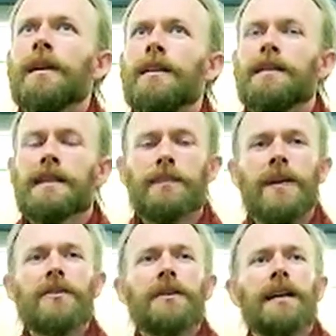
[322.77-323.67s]
it's a
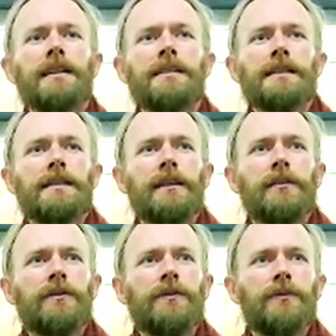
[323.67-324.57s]
special case
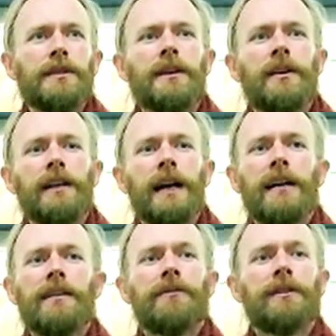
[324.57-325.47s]
of what's called an
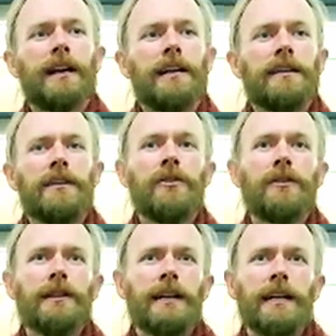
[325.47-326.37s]
active galactic
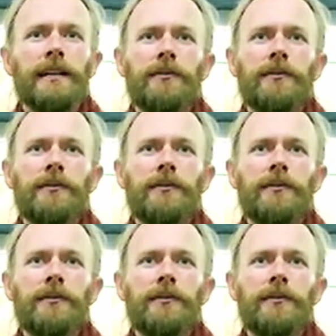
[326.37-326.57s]
nuclei,